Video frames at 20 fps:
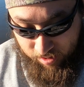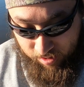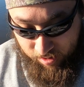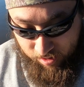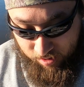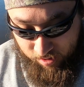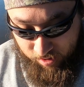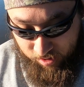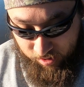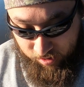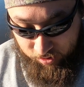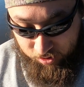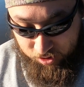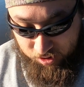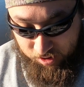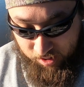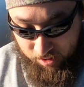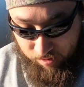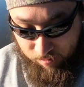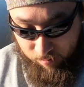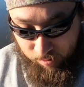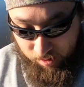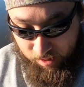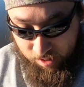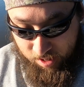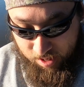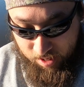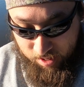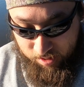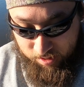All right, you see we
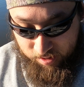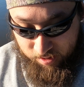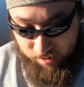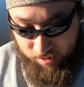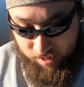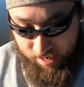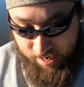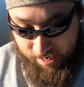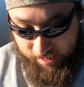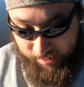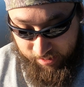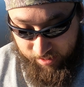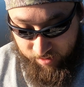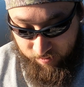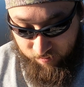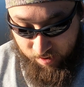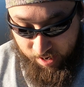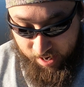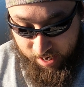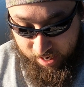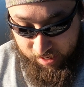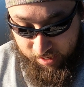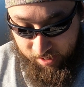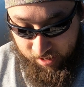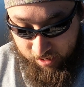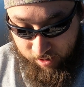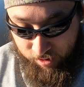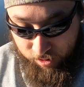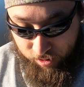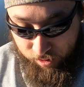got negative
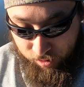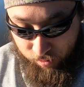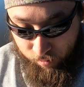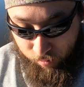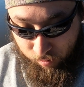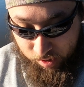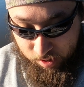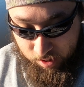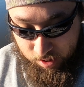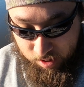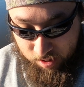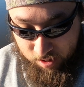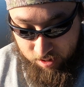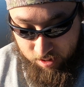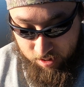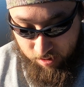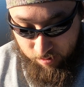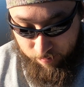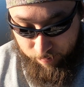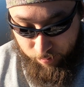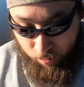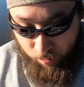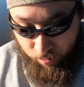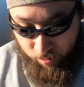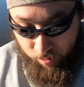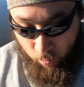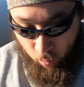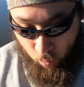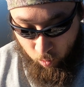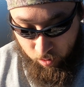
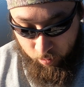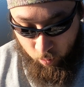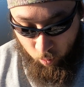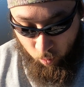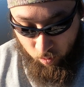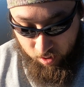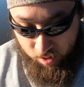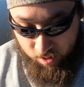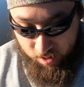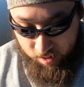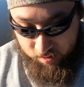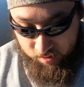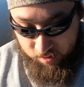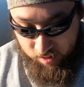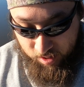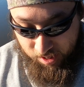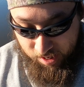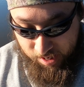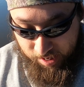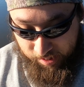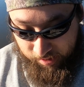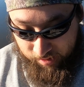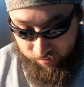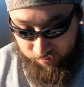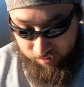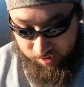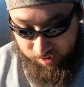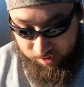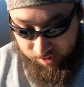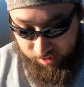83.1 watts and
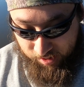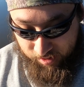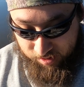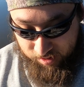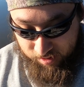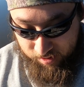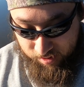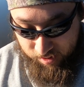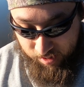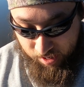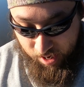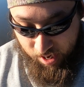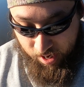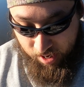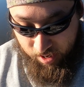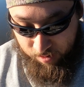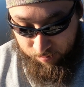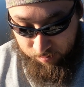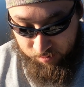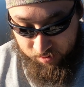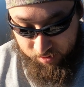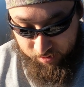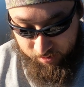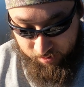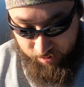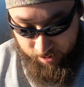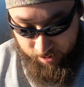negative 6 amps.